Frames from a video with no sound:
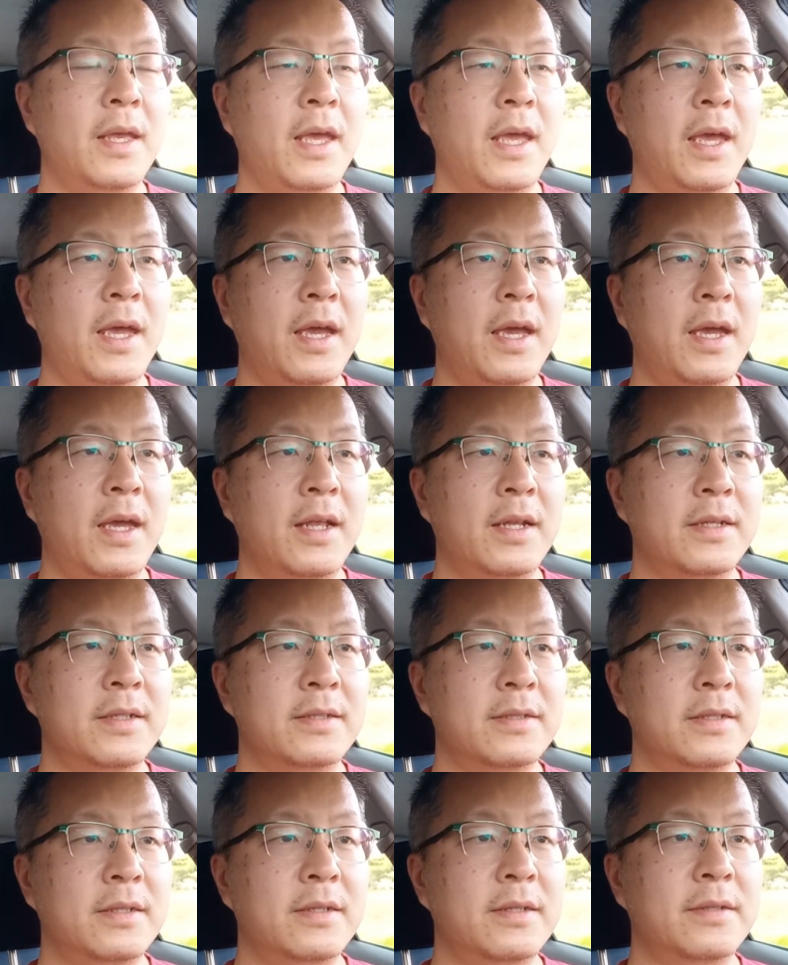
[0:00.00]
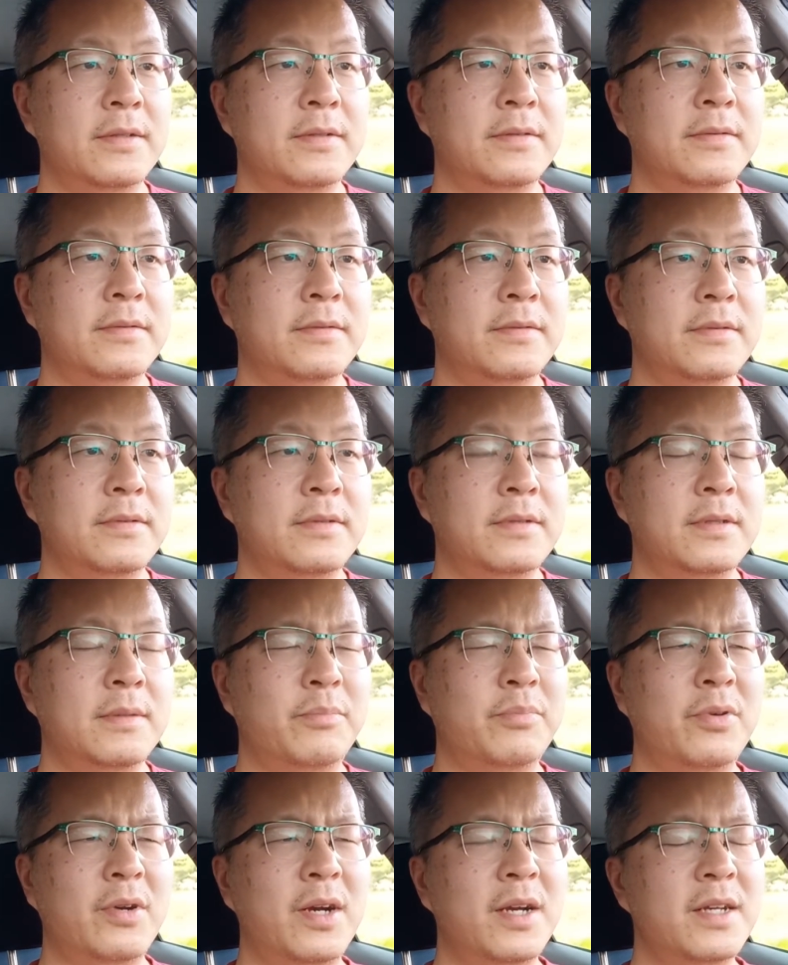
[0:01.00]
and
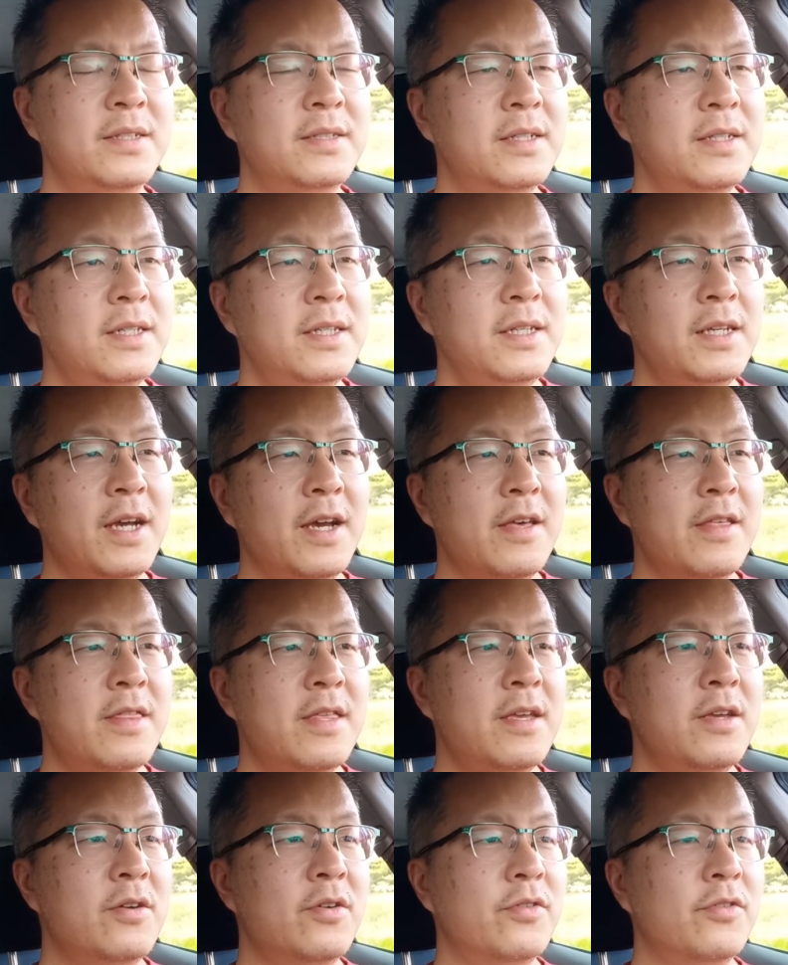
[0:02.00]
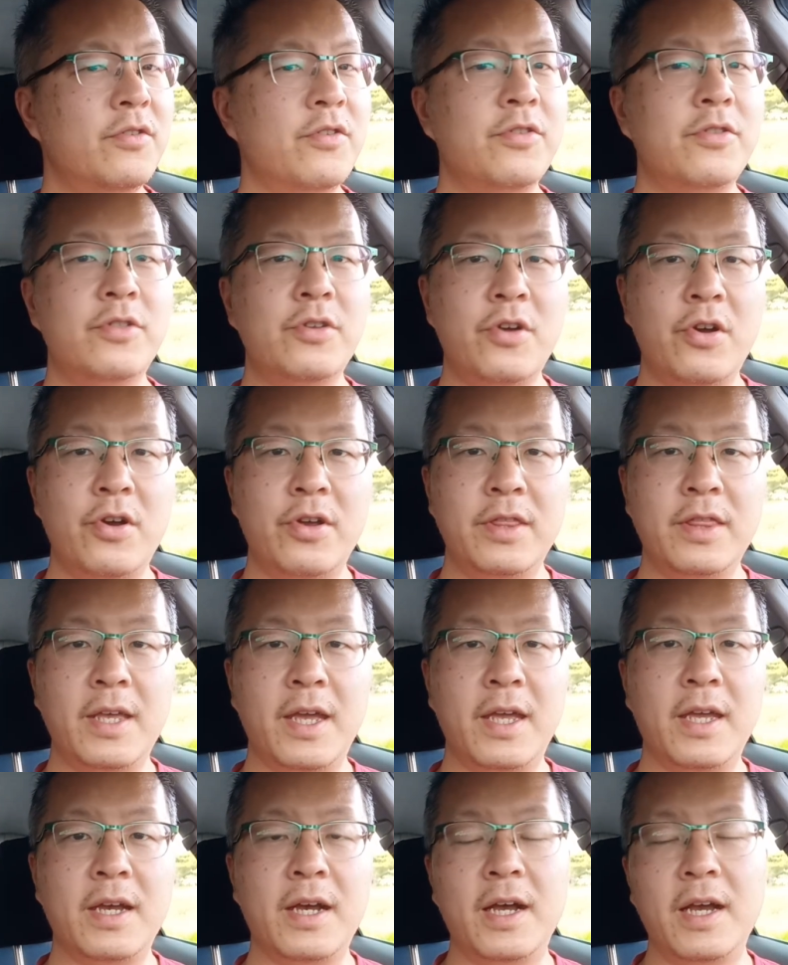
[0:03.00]
surprisingly, I think on the third
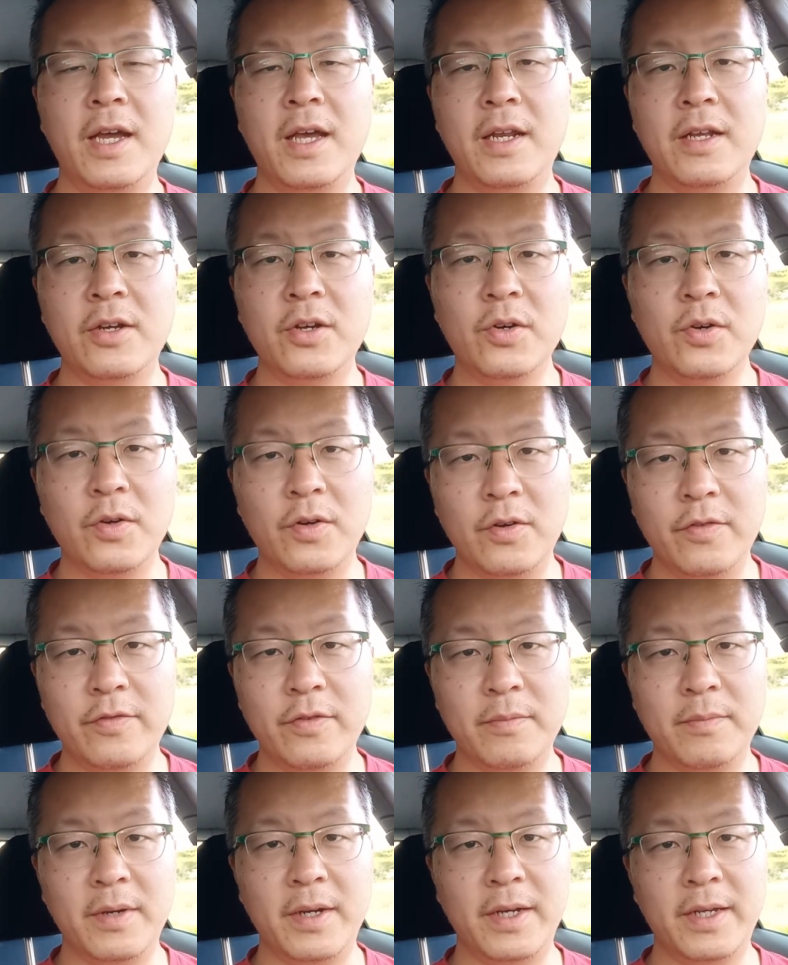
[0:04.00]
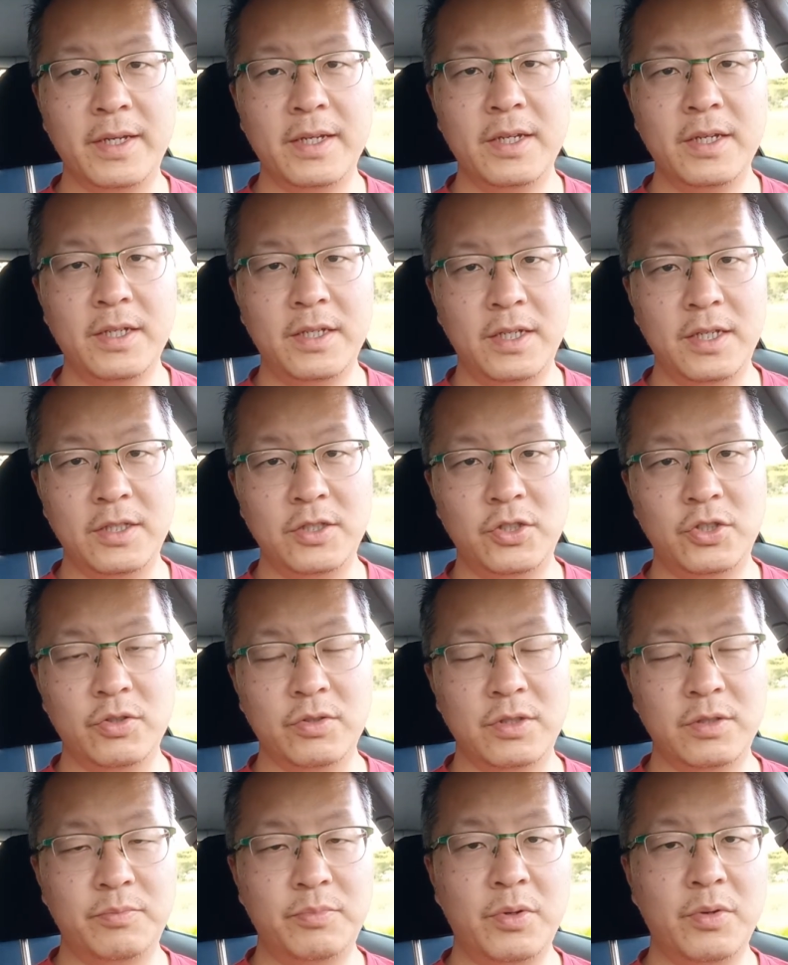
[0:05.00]
day I had a call from my
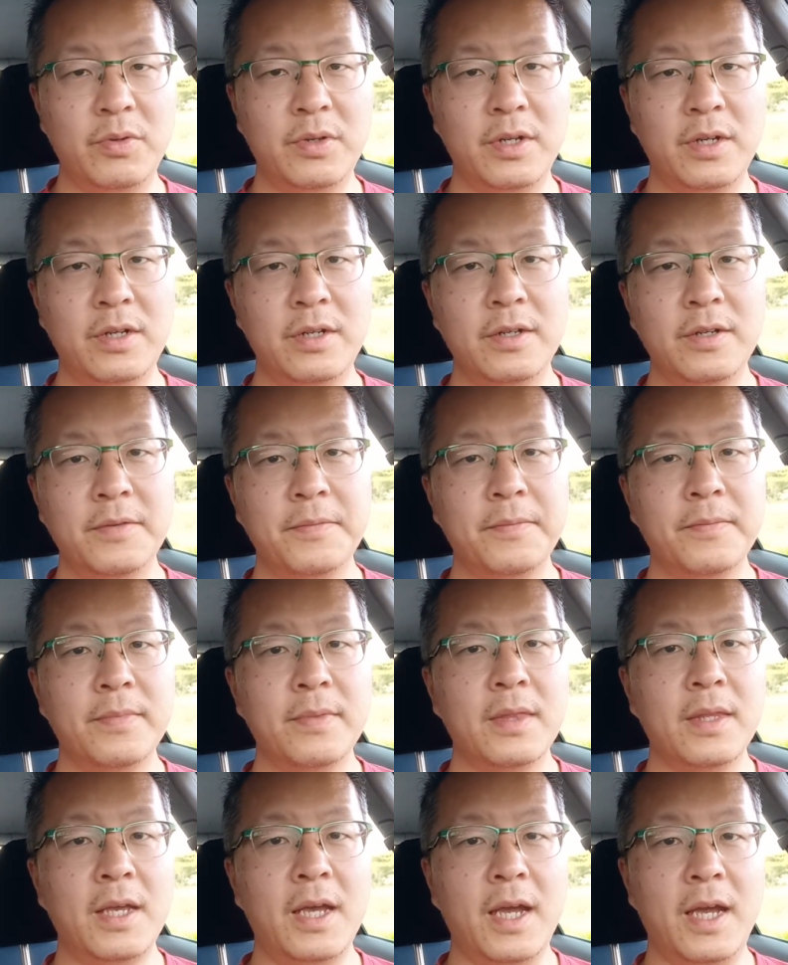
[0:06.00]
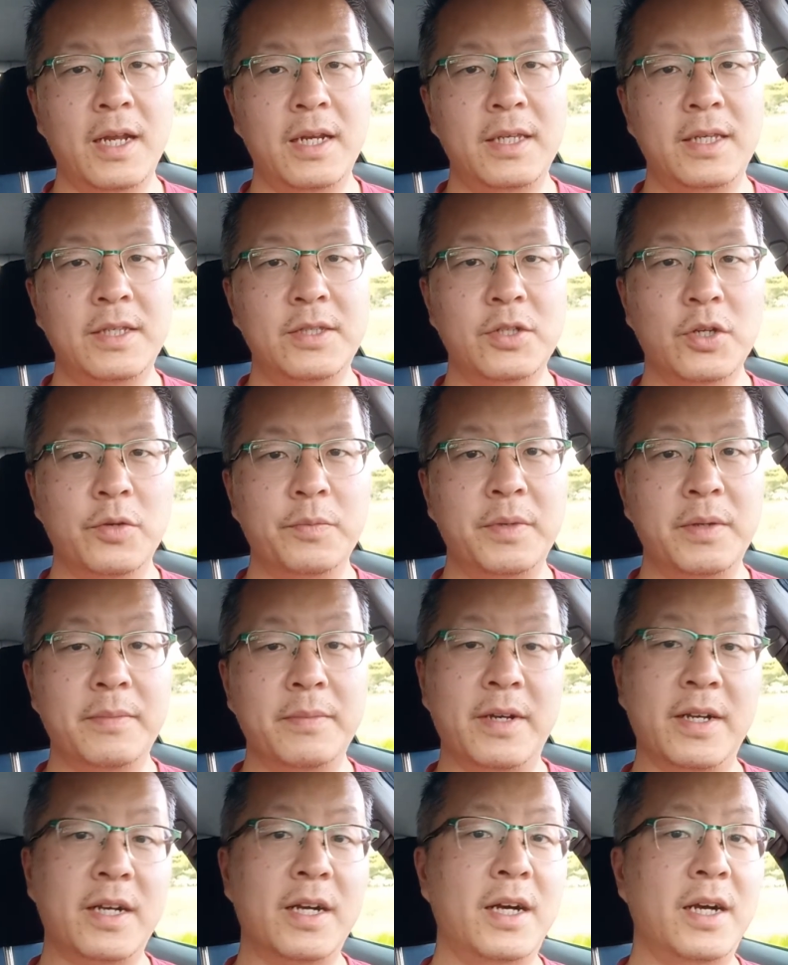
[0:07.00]
insurance broker, and he told me
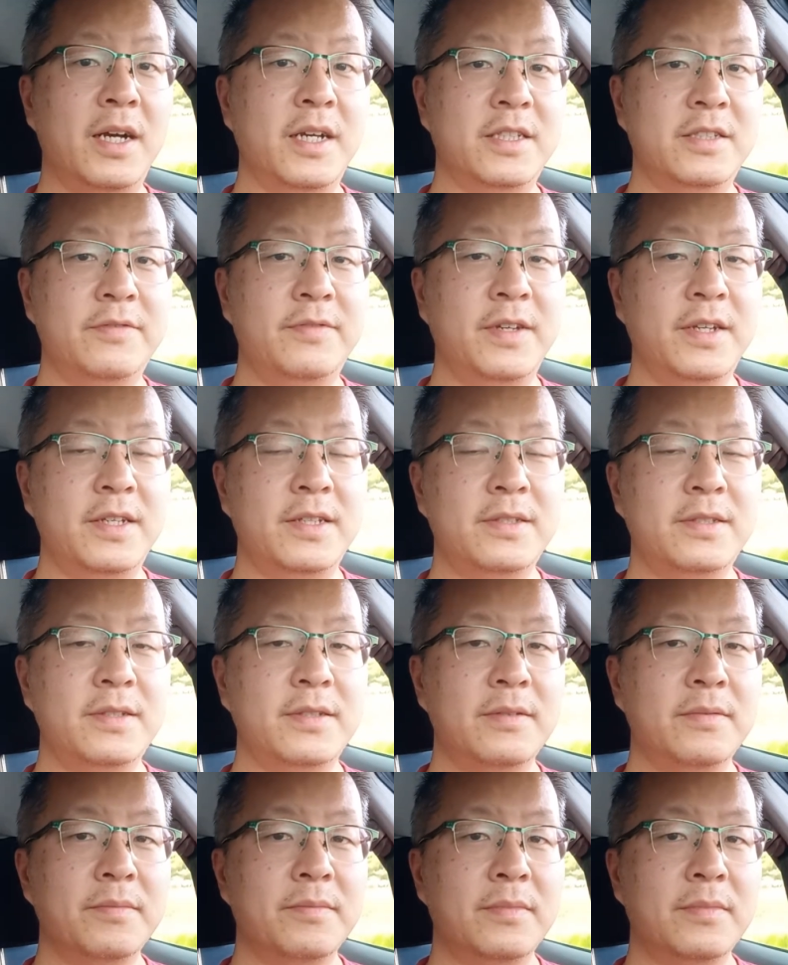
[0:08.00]
my car is fixed.